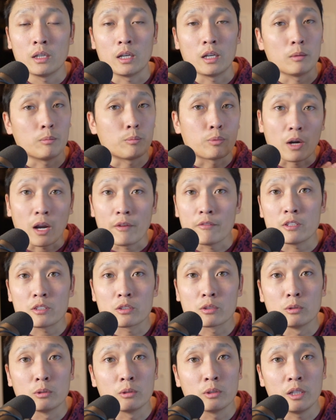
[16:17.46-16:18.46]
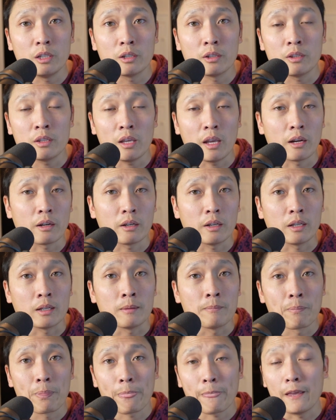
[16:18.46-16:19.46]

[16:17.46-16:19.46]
a private school here in the area.